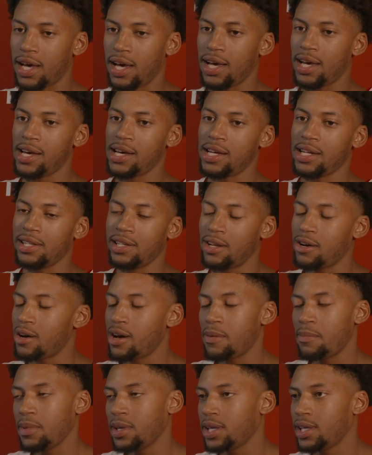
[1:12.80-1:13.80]

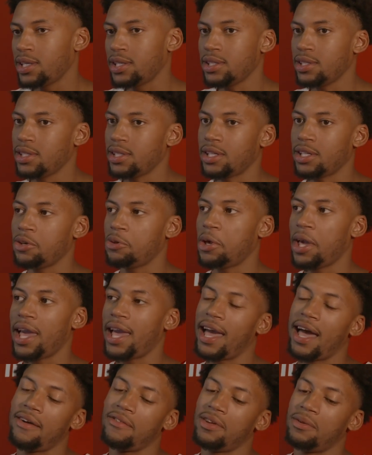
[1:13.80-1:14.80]
No, I mean, you
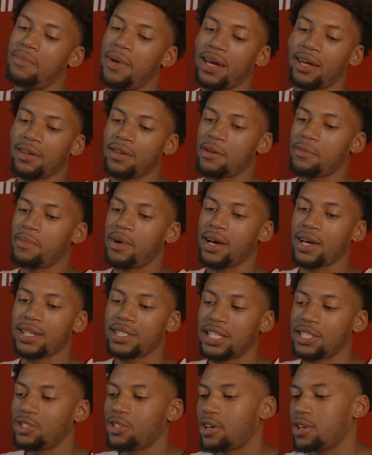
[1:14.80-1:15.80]
can't have it in the back of your mind
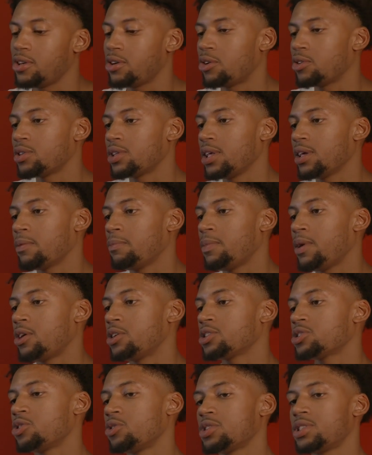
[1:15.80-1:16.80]
because that's all you're going to think
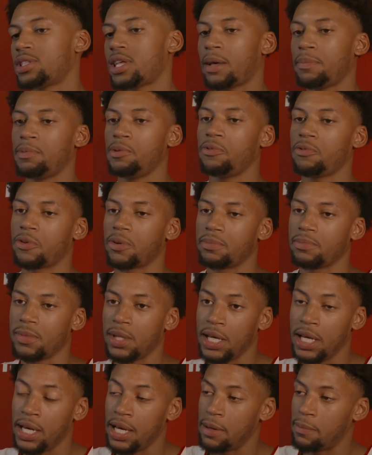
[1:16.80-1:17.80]
about. It's going to stop you
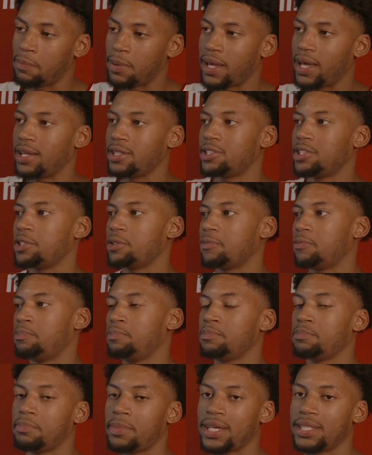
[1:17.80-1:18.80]
from playing to your
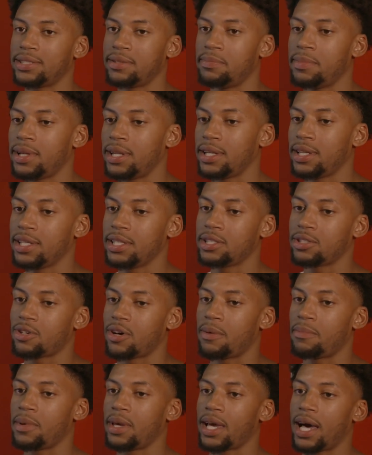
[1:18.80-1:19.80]
best ability. So,
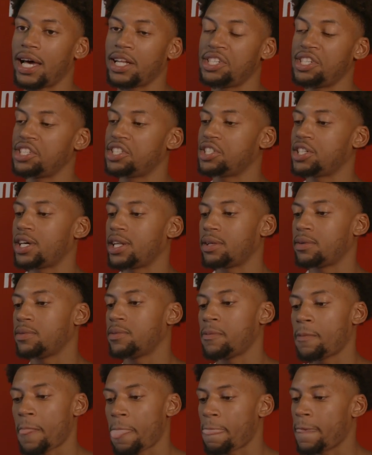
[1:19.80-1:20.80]
I mean, I just try to
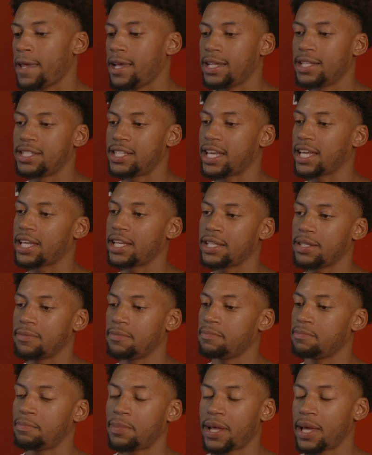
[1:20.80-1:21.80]
take it
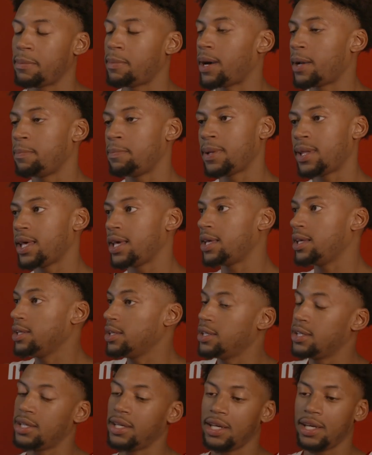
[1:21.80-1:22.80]
play by play
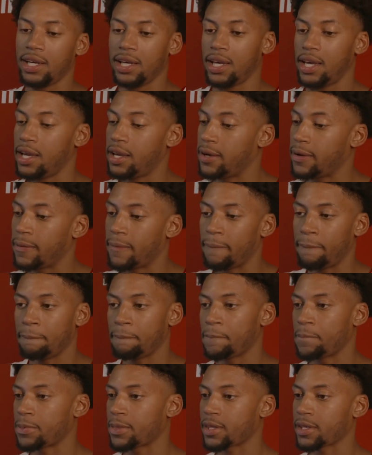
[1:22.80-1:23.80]
and
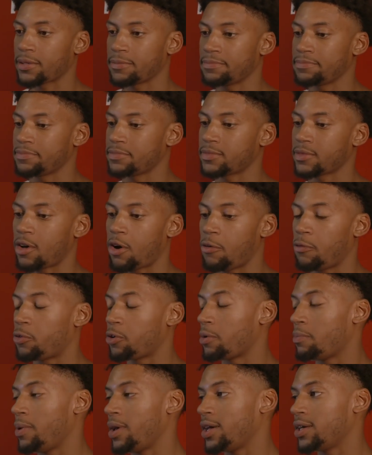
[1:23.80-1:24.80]
hope for
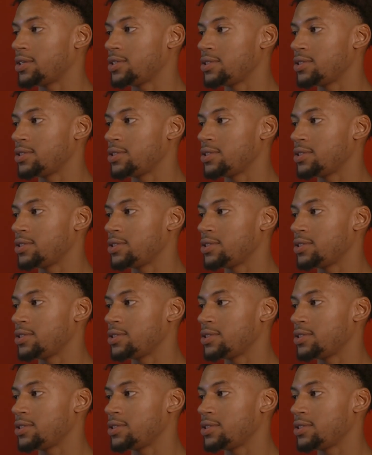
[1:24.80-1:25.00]
the best.